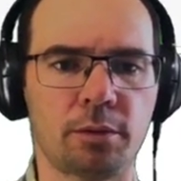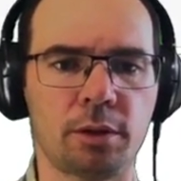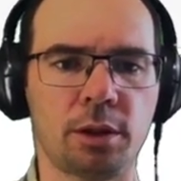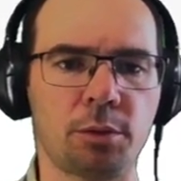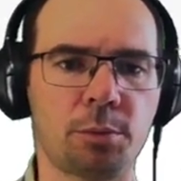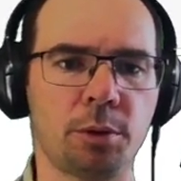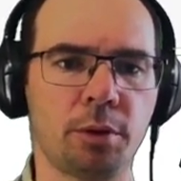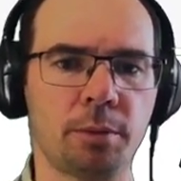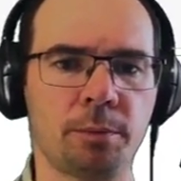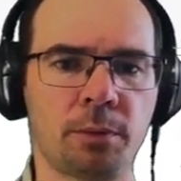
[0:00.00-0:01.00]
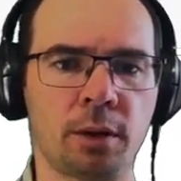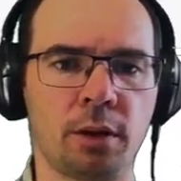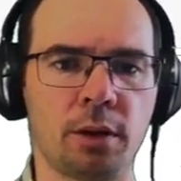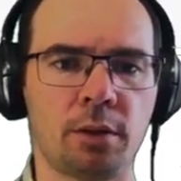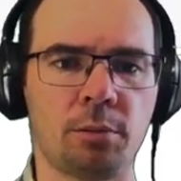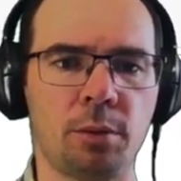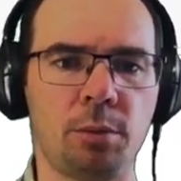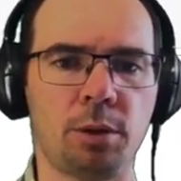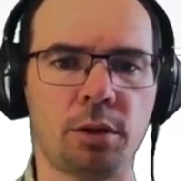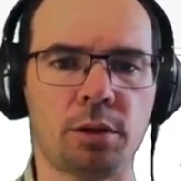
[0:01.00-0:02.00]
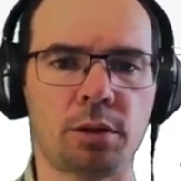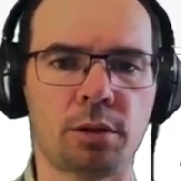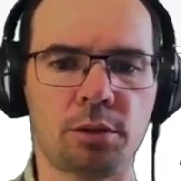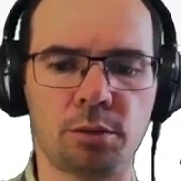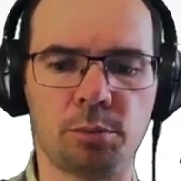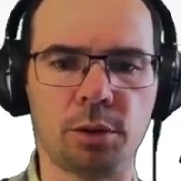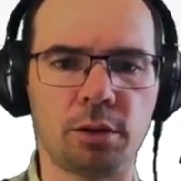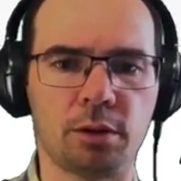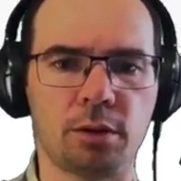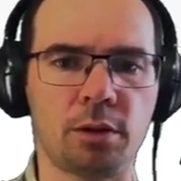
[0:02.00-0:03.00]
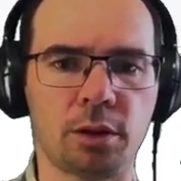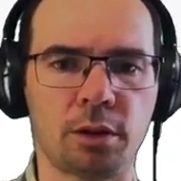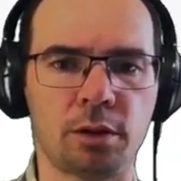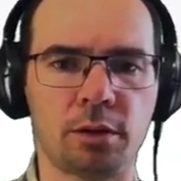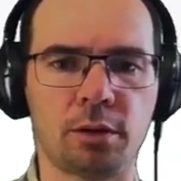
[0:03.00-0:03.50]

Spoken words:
output. Maybe this should be done